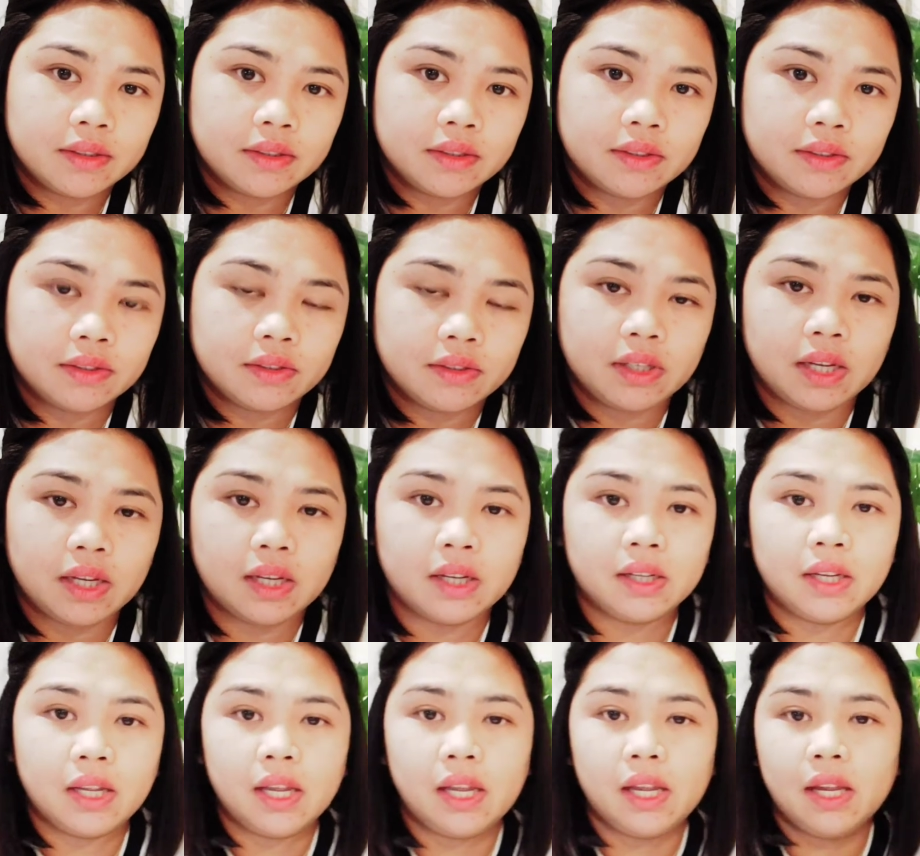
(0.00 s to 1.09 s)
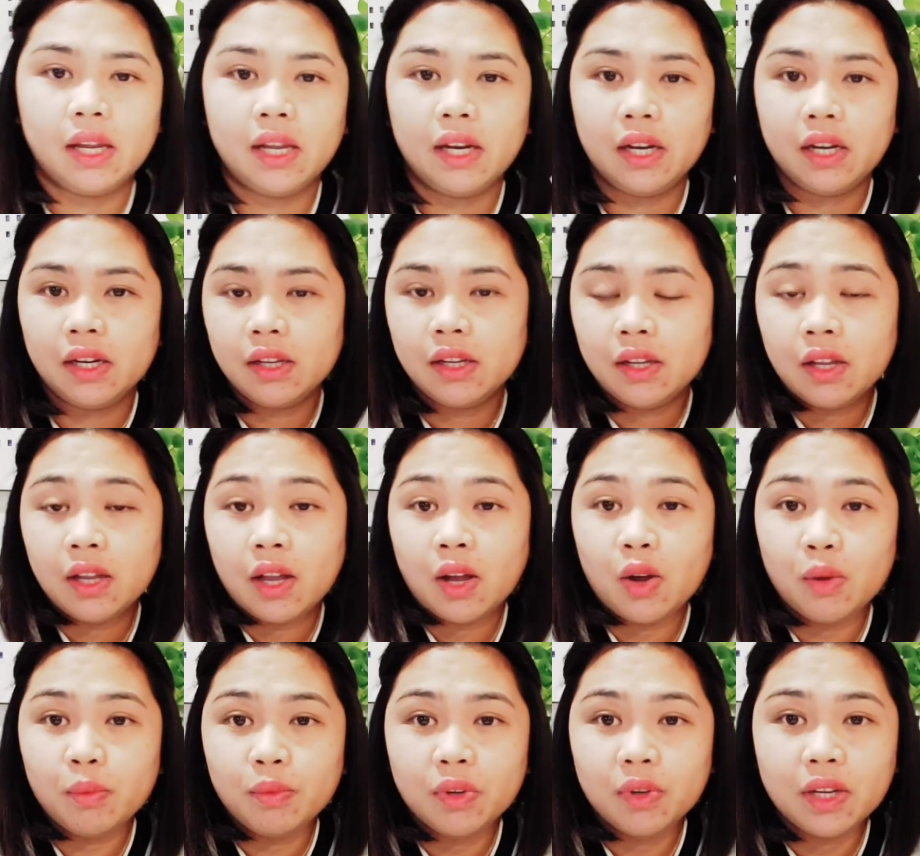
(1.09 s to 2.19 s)
so yeah and i
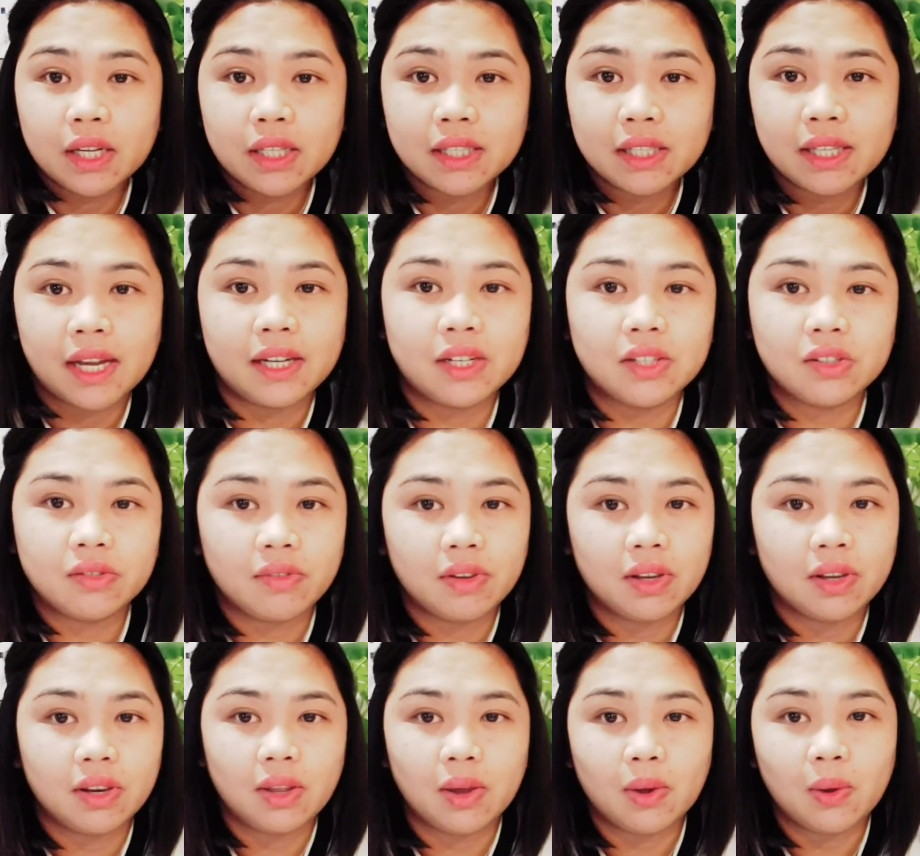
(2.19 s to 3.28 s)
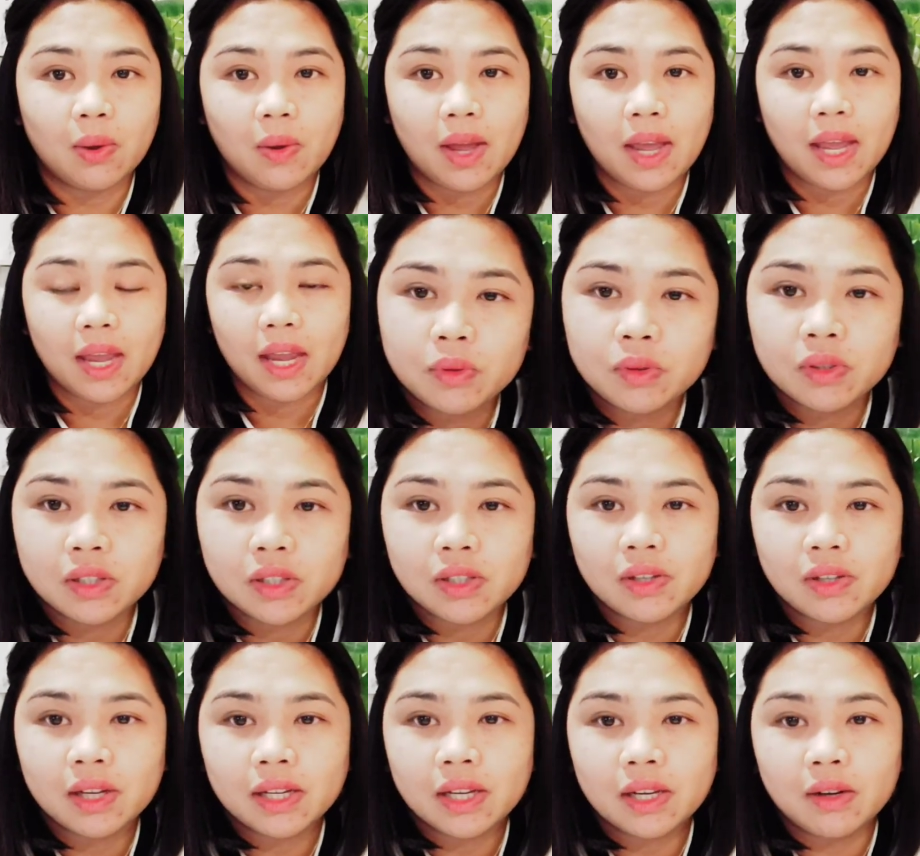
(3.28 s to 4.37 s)
hope you guys like this video and to see you
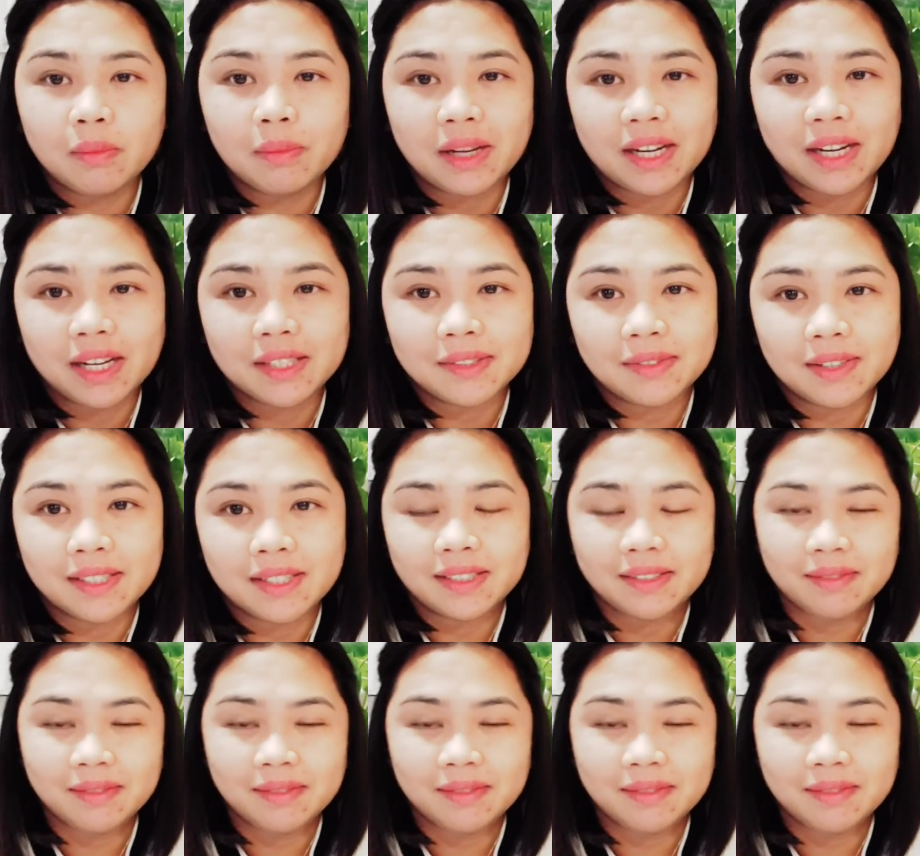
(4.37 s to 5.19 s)
again on my next one